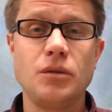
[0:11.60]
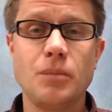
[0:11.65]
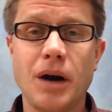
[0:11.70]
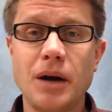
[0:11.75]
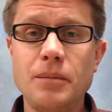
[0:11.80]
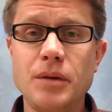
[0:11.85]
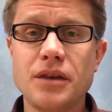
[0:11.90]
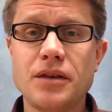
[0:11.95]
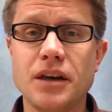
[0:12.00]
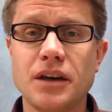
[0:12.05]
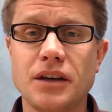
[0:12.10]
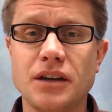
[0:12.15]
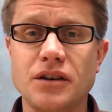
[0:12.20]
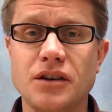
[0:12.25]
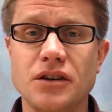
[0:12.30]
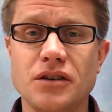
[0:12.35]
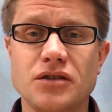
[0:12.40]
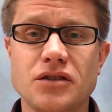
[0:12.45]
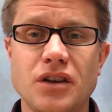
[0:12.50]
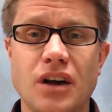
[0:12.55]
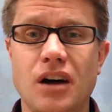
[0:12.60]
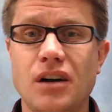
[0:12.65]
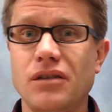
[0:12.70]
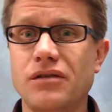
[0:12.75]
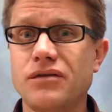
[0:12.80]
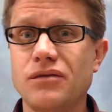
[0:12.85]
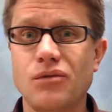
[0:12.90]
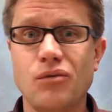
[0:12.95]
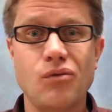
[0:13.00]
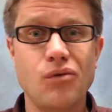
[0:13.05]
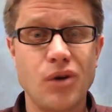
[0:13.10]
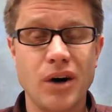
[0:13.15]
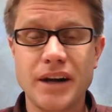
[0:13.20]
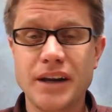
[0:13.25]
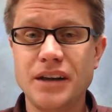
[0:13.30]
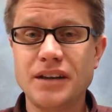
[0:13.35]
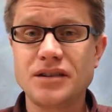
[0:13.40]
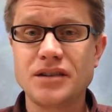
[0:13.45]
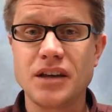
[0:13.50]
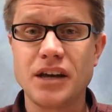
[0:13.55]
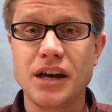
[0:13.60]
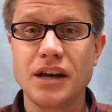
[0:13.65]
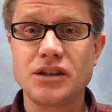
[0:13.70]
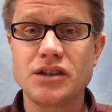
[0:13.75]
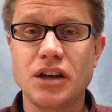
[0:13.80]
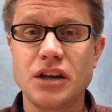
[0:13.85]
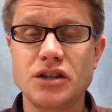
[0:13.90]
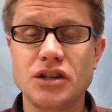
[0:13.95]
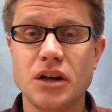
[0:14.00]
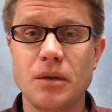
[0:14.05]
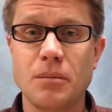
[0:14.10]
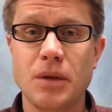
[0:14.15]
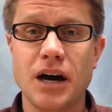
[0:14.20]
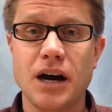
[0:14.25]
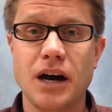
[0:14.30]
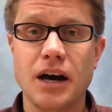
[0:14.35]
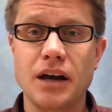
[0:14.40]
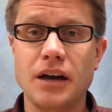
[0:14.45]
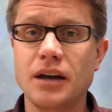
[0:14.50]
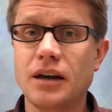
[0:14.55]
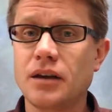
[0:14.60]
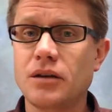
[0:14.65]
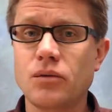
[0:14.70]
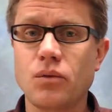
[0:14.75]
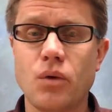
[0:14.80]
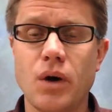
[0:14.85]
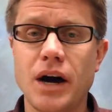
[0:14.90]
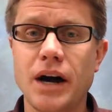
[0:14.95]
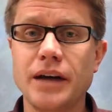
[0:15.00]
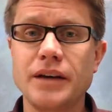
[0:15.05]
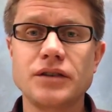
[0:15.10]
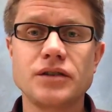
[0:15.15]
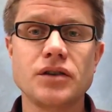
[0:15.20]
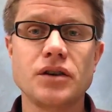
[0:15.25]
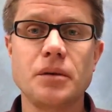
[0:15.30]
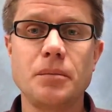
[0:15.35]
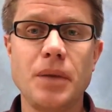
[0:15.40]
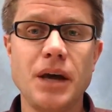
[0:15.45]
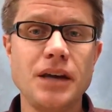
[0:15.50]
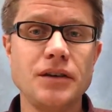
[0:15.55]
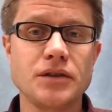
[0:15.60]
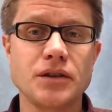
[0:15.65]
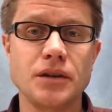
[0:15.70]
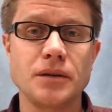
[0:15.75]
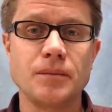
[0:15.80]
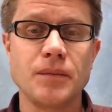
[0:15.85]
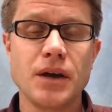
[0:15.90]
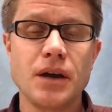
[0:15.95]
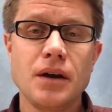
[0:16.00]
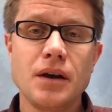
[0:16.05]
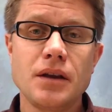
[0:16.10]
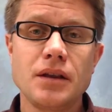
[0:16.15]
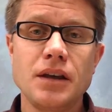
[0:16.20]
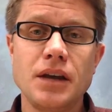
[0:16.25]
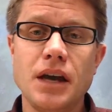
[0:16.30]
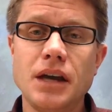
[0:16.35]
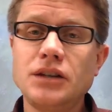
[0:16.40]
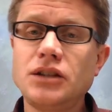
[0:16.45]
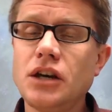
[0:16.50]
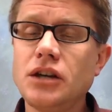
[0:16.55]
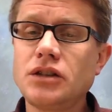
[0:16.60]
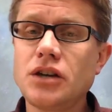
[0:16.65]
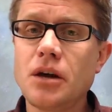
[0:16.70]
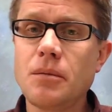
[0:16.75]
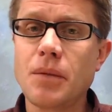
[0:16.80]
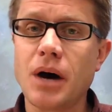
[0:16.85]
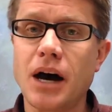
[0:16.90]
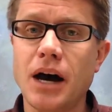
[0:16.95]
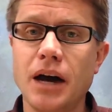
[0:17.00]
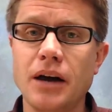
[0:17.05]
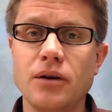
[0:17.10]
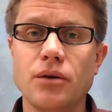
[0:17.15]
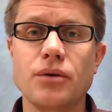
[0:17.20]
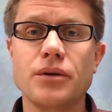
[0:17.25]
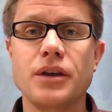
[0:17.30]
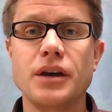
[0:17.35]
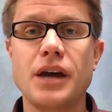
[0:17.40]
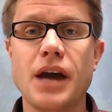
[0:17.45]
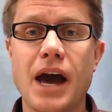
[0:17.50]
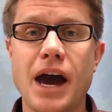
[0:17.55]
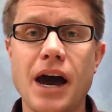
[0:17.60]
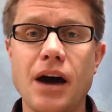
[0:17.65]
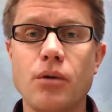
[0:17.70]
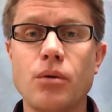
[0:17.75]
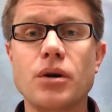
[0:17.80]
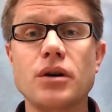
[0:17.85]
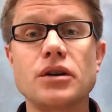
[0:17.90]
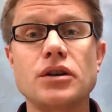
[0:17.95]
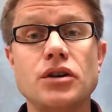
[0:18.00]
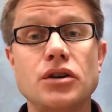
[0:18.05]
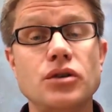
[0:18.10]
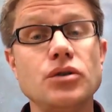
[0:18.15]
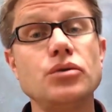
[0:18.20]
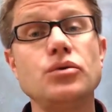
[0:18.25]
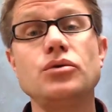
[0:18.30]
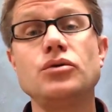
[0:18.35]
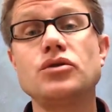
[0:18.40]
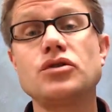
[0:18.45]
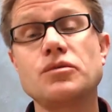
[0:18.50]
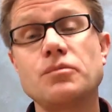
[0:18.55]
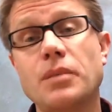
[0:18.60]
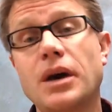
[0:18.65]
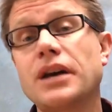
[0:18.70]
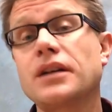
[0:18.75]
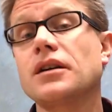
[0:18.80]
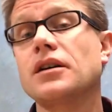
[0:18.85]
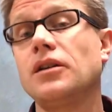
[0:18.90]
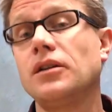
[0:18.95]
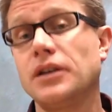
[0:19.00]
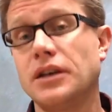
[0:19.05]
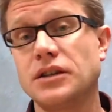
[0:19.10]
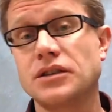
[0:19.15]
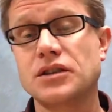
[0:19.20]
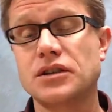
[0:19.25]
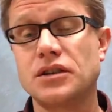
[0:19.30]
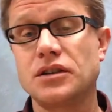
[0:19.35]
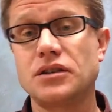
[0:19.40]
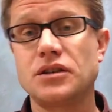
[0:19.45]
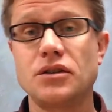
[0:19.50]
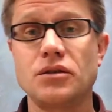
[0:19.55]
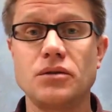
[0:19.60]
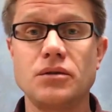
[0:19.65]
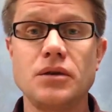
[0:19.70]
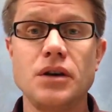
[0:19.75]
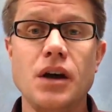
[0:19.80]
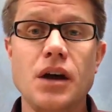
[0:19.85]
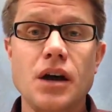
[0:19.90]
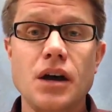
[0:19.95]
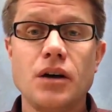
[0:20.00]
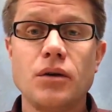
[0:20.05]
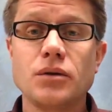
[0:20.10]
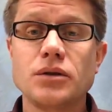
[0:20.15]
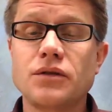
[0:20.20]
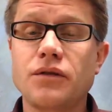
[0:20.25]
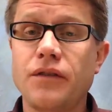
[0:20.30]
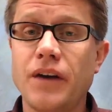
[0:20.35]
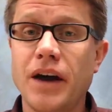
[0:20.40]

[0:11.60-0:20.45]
And you might be thinking to yourself, what is the HHMI and why is it amazing? The HHMI, or the Howard Hughes Medical Institute, was